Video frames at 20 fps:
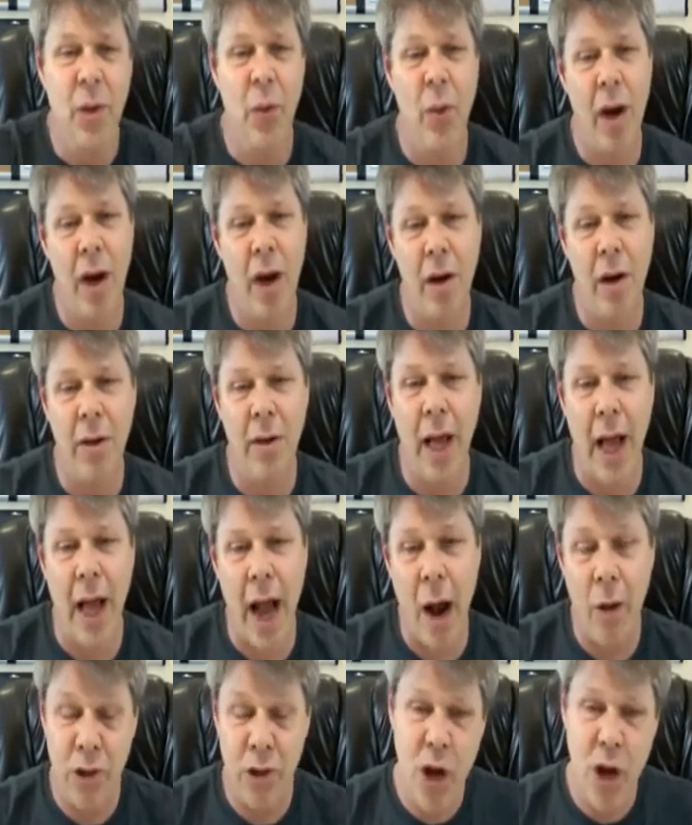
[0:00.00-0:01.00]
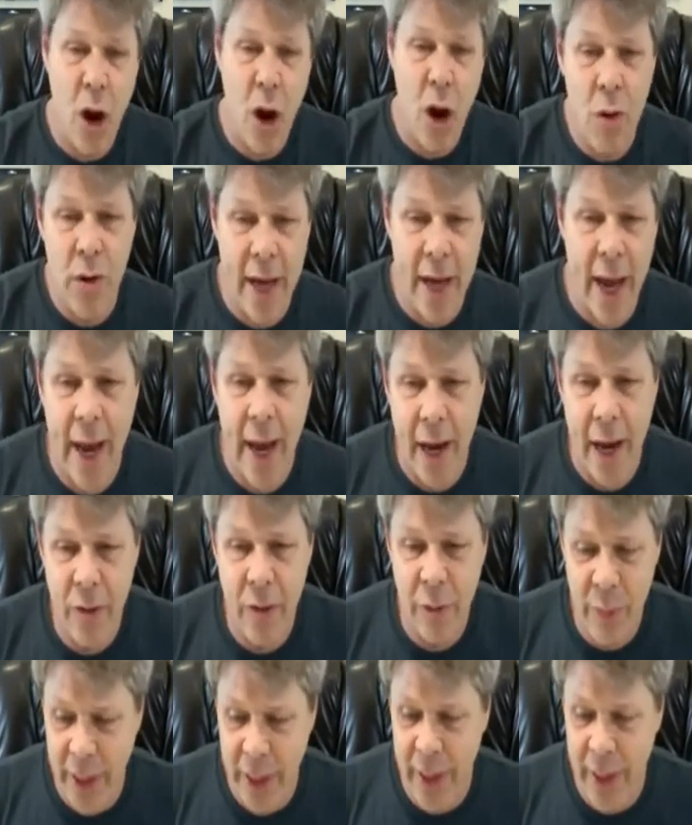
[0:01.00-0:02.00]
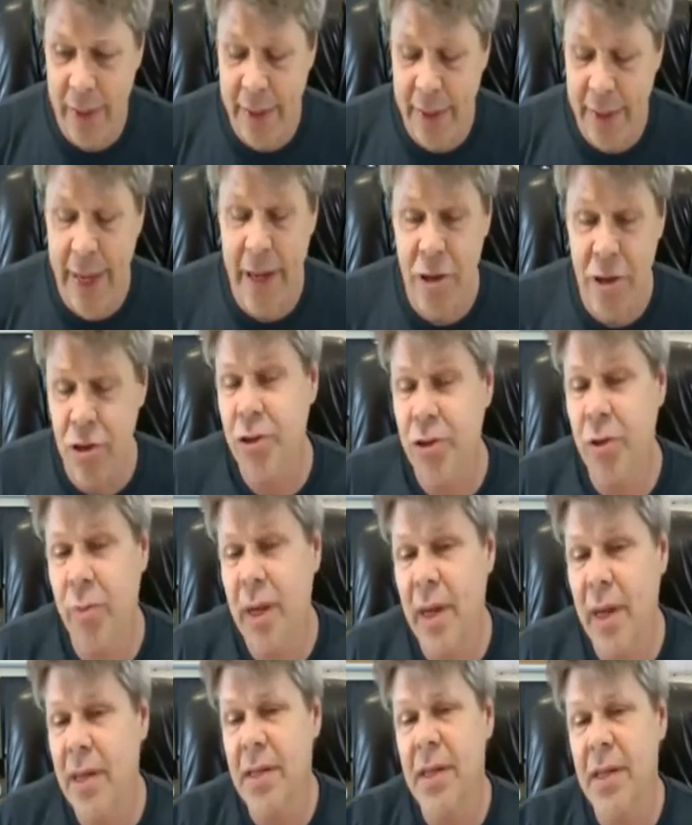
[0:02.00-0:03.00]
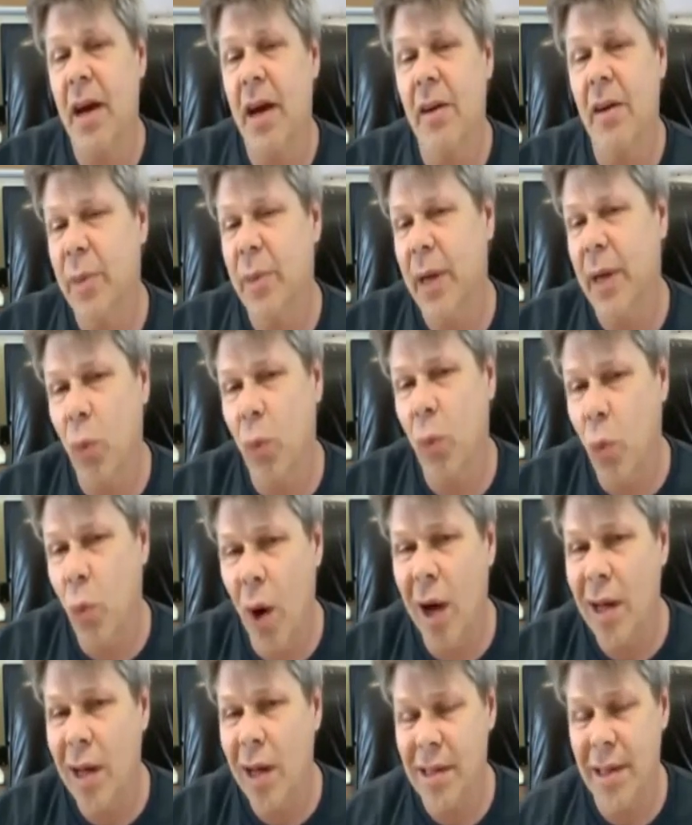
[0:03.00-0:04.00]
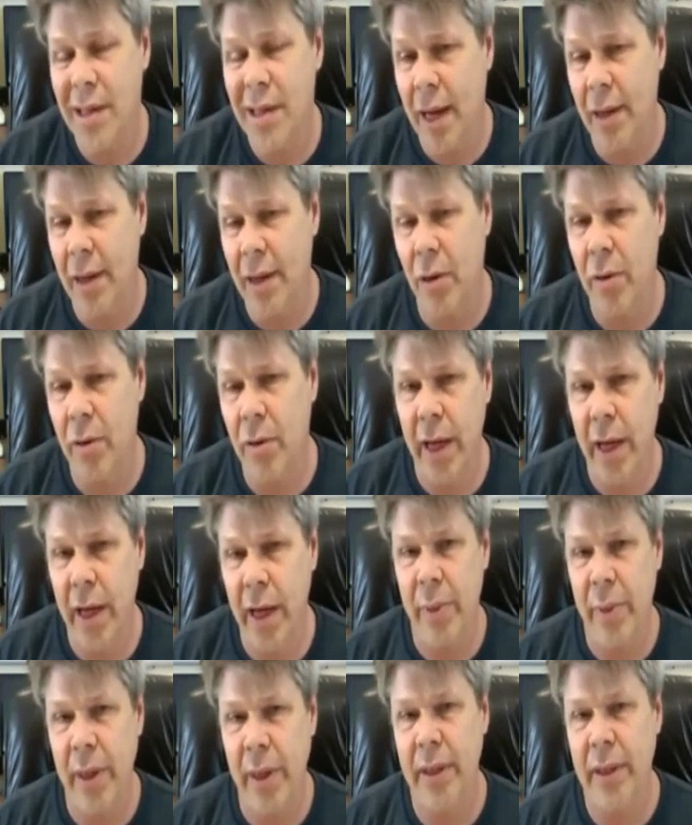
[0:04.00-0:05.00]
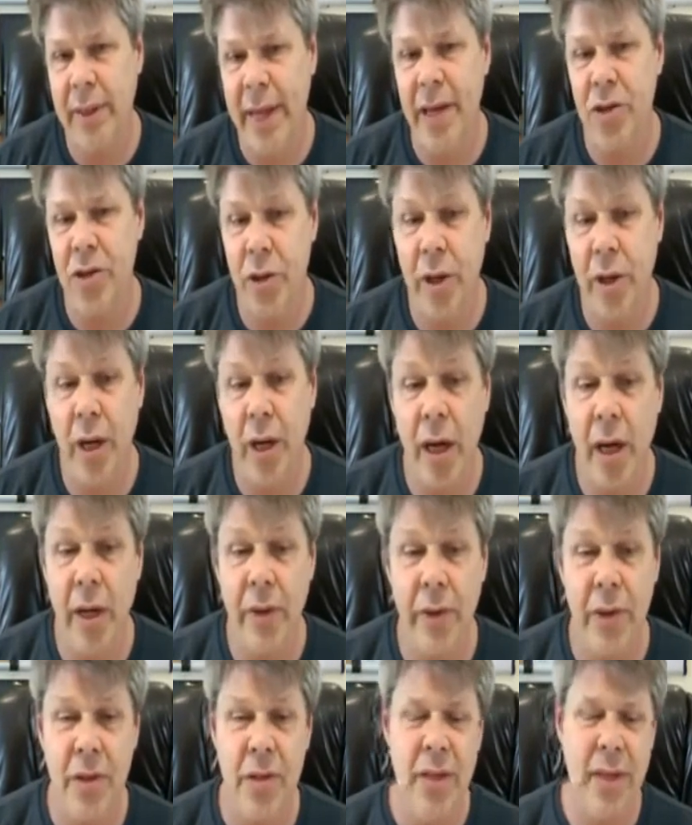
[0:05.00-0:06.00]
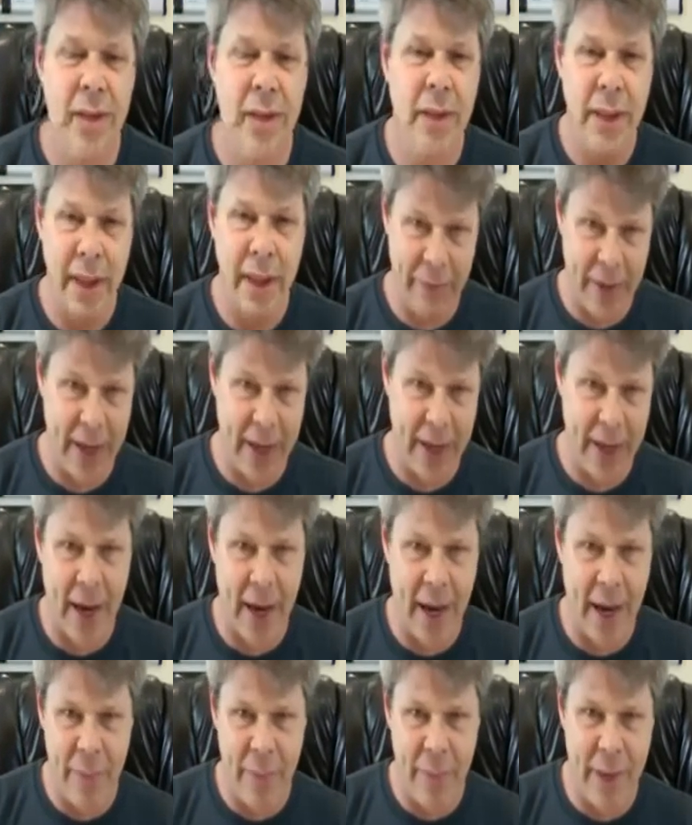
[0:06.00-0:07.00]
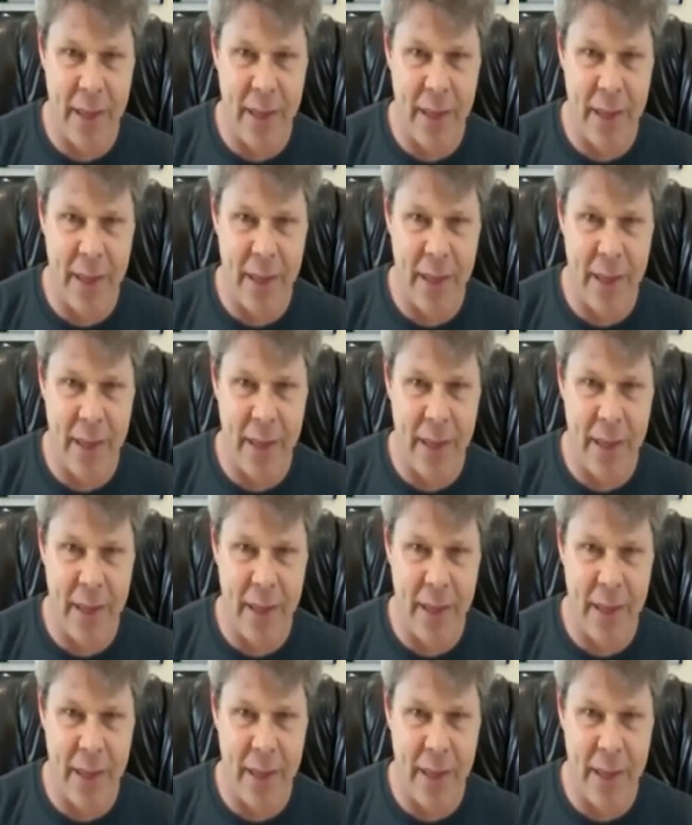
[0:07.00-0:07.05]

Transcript: Well, I was okay with being a danger to myself, but I was not okay being a danger to others, if that kind